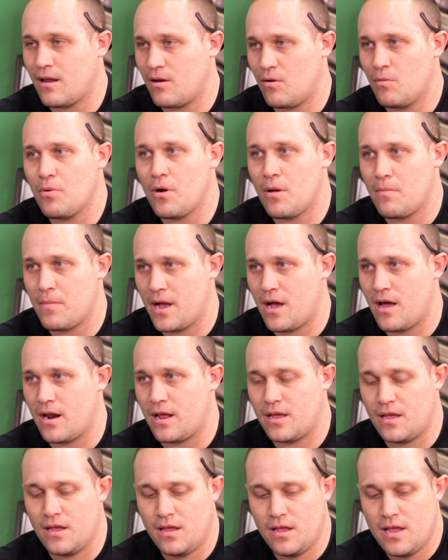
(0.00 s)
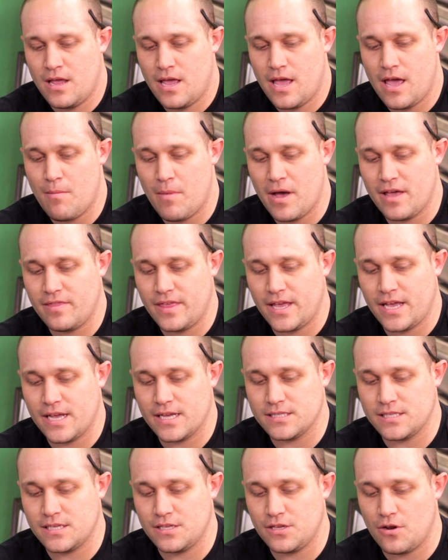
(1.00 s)
yeah, no problem, I got it. And my thing
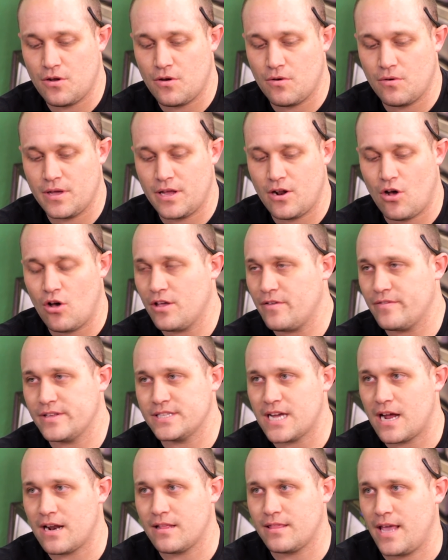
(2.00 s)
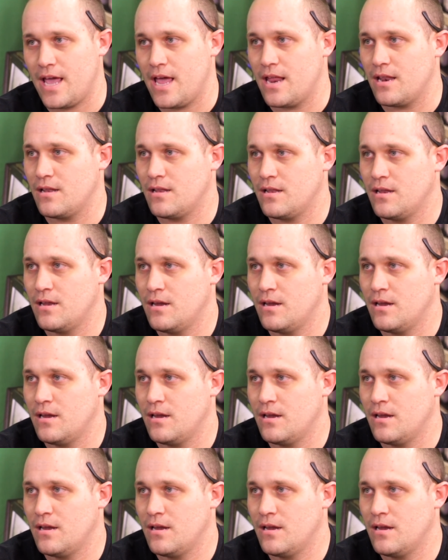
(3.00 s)
is, you know, it all evens out at the end.